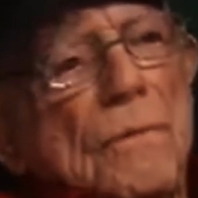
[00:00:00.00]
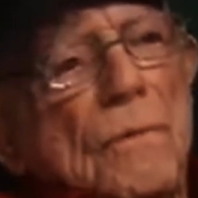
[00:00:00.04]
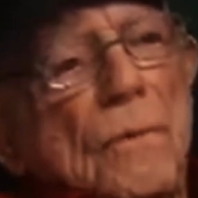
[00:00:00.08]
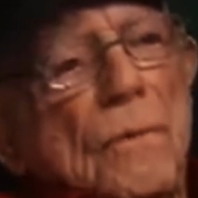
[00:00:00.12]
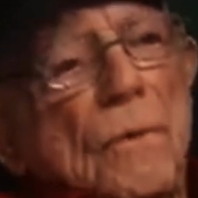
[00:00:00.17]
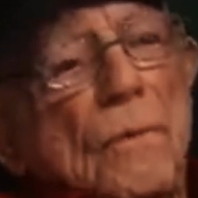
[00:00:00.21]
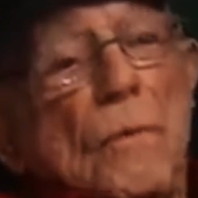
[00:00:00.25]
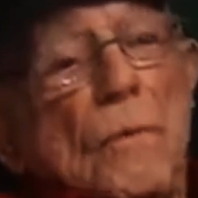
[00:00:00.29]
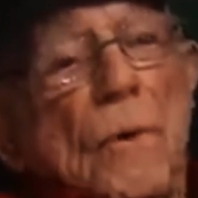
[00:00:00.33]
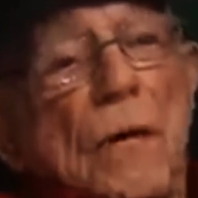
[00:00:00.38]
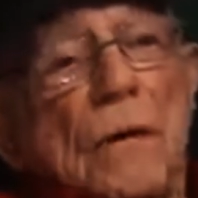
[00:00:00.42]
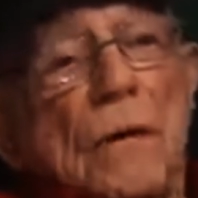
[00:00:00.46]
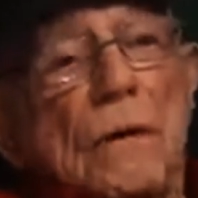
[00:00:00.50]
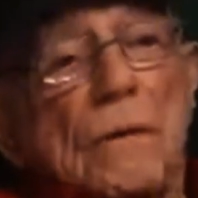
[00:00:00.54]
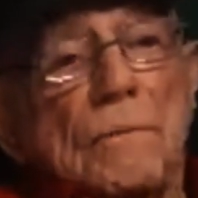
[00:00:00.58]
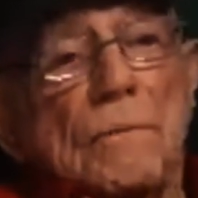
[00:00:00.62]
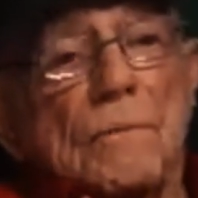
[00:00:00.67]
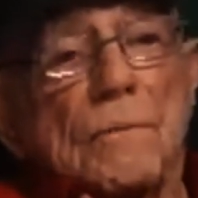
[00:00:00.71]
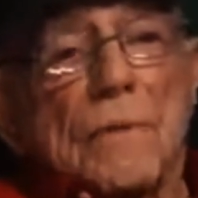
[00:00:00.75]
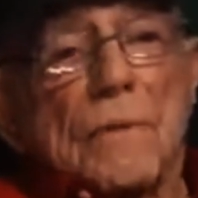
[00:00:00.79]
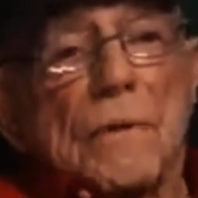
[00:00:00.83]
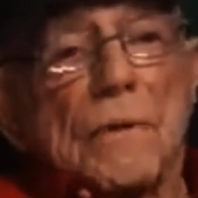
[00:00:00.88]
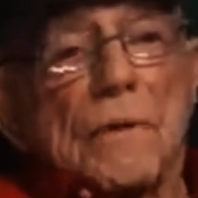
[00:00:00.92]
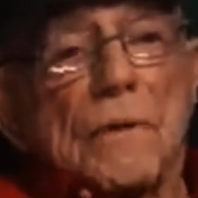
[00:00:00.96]
Well,
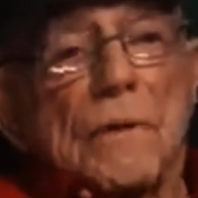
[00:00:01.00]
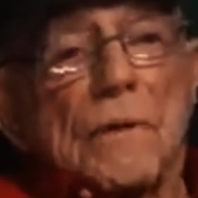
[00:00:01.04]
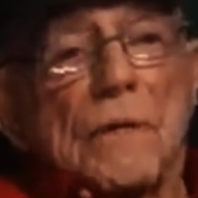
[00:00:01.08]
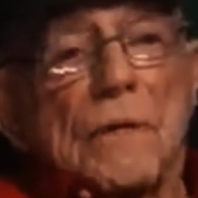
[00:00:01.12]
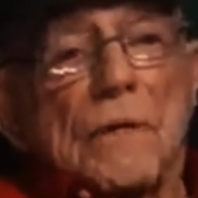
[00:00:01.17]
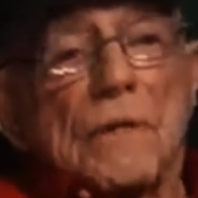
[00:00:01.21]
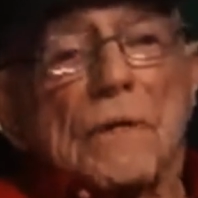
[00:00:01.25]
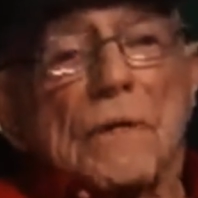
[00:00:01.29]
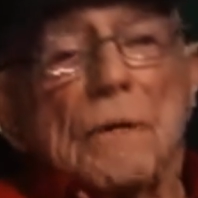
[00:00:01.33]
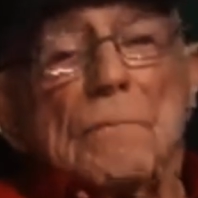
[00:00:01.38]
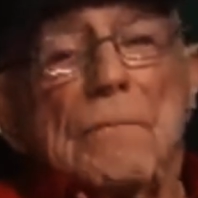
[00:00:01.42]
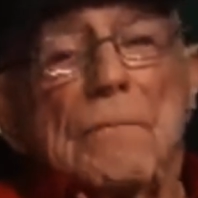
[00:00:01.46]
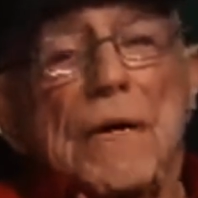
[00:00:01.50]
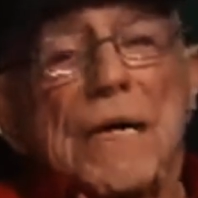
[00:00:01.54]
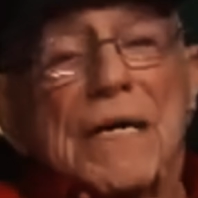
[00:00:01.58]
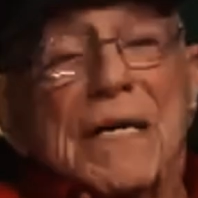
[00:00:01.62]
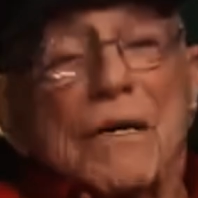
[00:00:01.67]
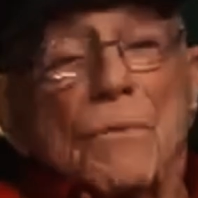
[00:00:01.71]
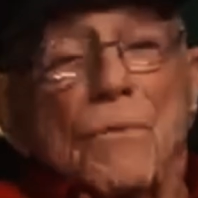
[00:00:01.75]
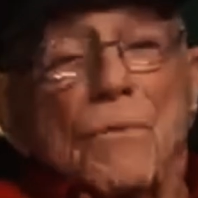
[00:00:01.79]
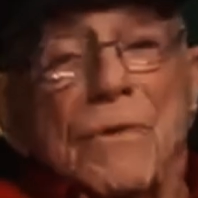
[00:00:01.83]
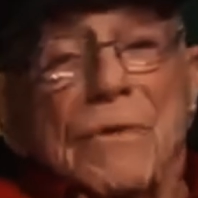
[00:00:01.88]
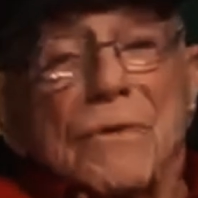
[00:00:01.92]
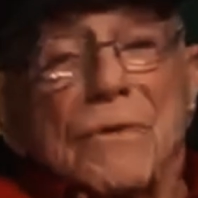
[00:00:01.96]
to make
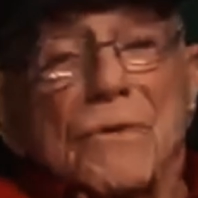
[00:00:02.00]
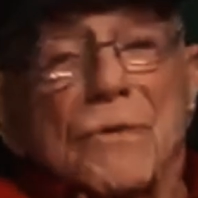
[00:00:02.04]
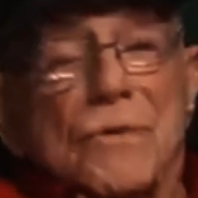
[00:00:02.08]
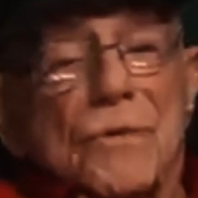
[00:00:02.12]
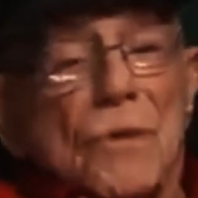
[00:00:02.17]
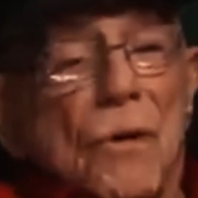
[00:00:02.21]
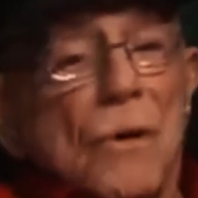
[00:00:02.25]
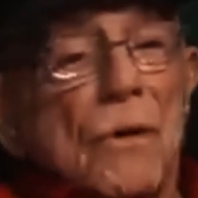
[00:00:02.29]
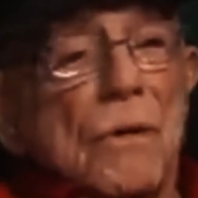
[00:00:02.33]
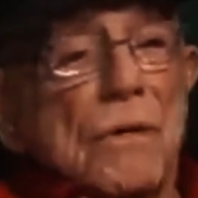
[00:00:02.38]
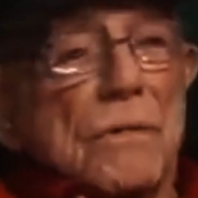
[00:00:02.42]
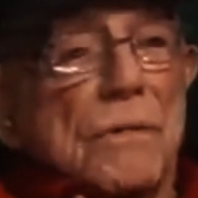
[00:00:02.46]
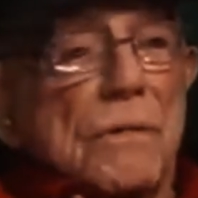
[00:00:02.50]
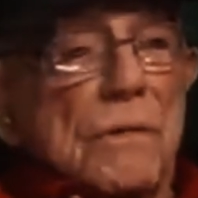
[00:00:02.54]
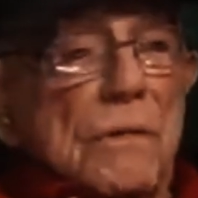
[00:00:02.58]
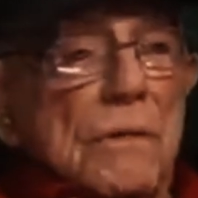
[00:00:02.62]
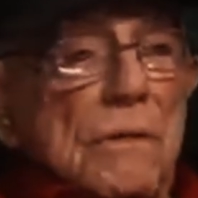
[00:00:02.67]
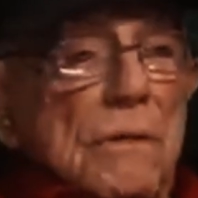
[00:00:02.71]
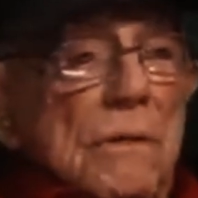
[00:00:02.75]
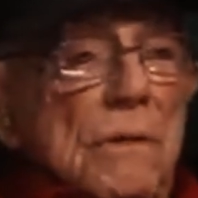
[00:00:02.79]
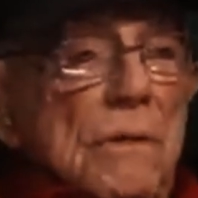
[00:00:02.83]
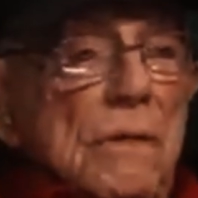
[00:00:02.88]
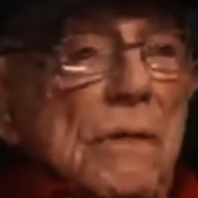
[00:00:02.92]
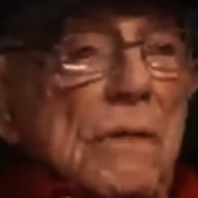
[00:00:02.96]
it real short,
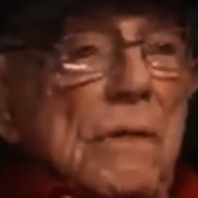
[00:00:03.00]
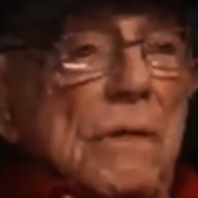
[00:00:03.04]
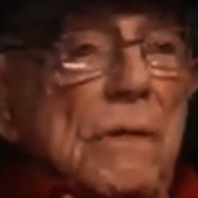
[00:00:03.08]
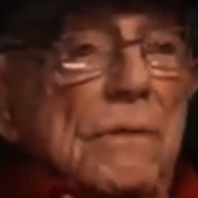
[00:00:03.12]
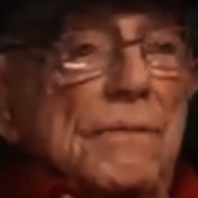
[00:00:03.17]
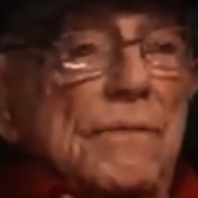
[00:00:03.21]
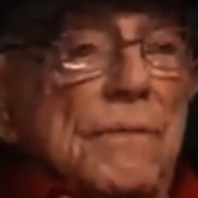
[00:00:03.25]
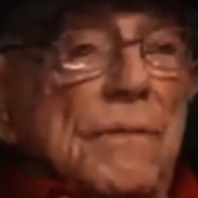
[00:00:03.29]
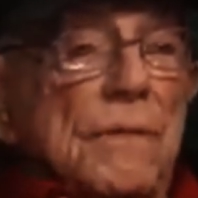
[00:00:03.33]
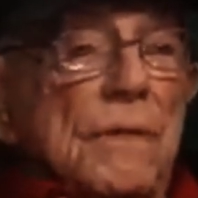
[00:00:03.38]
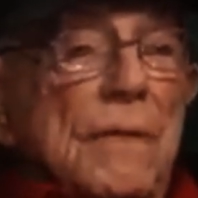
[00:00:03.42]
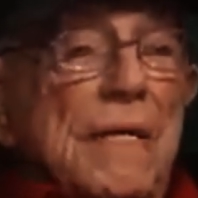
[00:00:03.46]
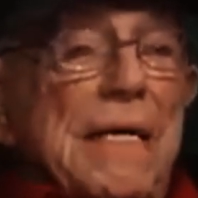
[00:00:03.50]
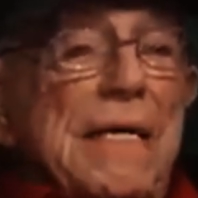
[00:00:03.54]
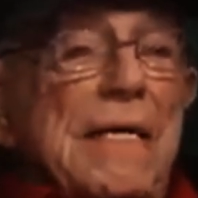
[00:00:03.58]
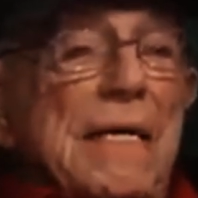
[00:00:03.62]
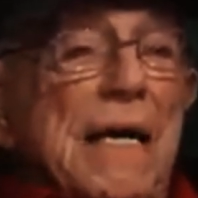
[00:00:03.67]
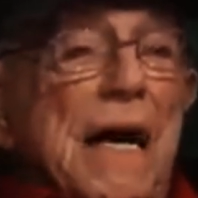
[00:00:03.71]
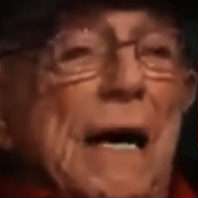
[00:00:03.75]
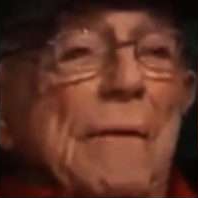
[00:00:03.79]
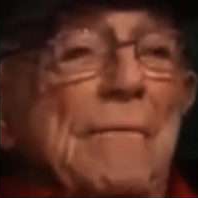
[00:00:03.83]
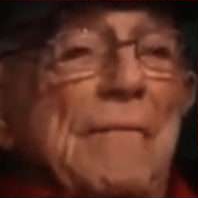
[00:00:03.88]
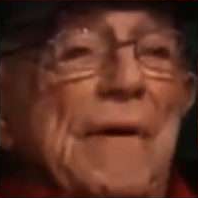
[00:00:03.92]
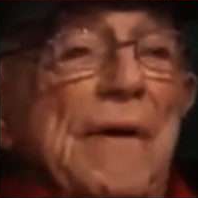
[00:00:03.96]
he
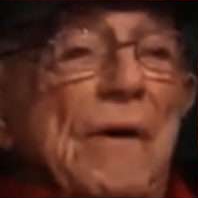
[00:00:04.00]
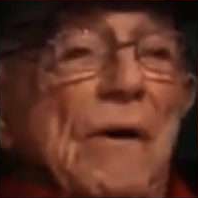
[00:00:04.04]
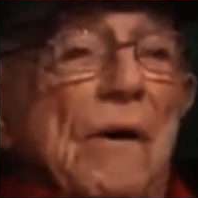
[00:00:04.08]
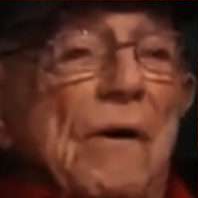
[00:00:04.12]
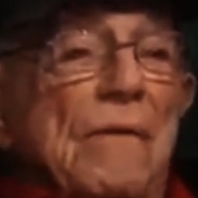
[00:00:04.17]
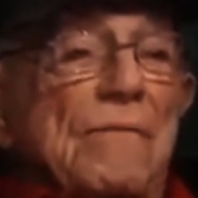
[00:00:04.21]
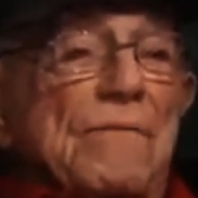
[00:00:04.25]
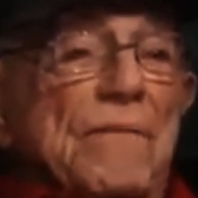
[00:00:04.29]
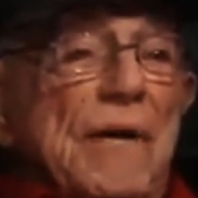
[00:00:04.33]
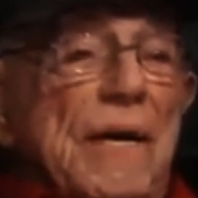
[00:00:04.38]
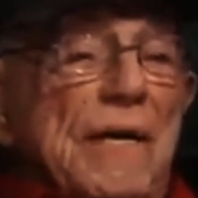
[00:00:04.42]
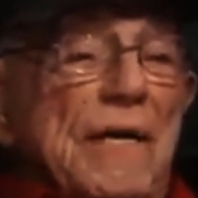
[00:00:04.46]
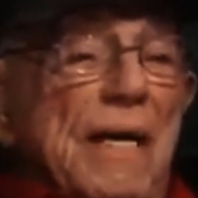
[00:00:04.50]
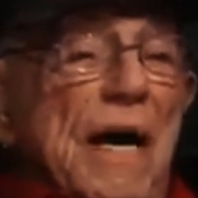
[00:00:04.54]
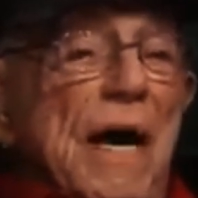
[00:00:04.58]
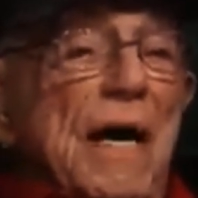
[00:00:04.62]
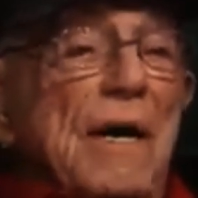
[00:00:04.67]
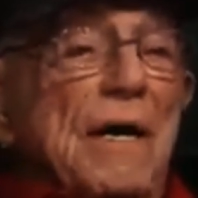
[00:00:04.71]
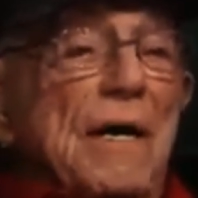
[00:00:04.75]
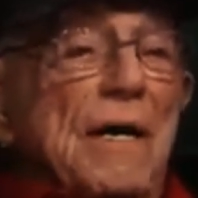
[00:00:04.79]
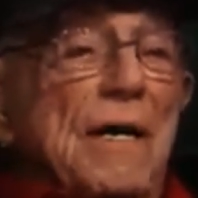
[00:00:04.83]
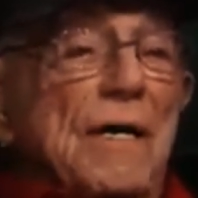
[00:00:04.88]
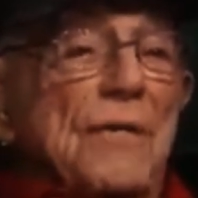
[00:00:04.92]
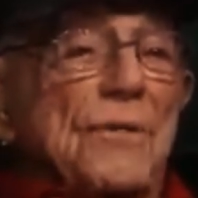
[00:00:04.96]
got me off that
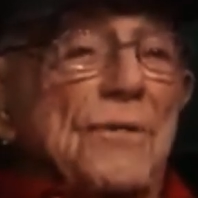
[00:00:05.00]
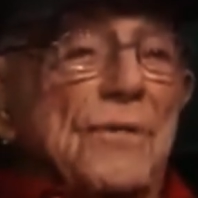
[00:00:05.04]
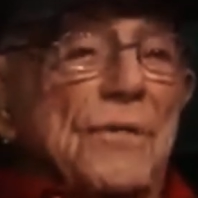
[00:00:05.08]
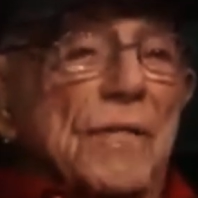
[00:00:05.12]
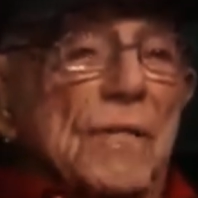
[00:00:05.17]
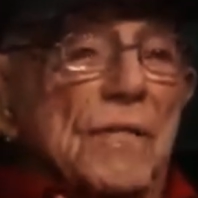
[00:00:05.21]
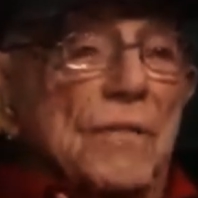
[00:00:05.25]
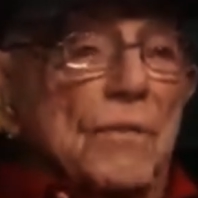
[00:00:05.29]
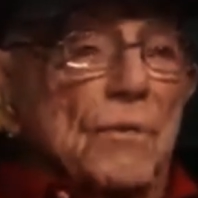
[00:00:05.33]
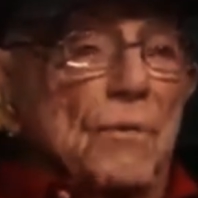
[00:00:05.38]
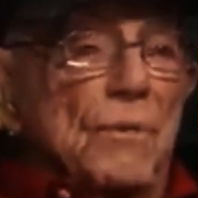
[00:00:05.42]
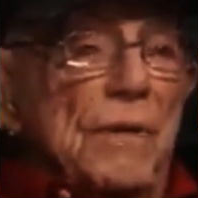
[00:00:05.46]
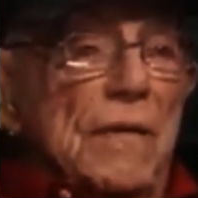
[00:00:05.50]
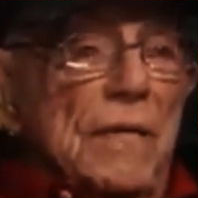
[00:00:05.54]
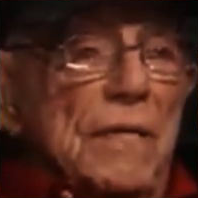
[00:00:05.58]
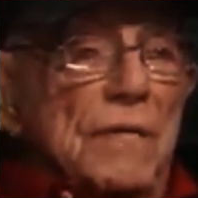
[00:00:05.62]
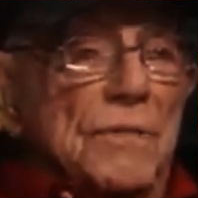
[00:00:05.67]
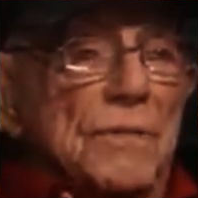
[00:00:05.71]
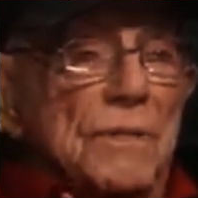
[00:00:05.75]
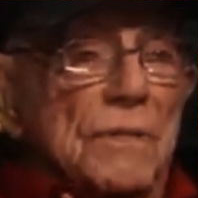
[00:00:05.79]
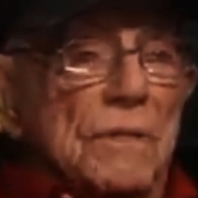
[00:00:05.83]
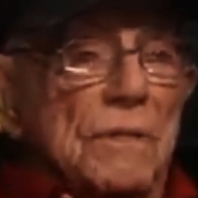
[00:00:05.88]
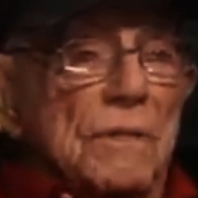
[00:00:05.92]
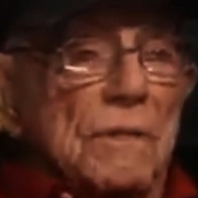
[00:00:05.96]
island in 6 weeks.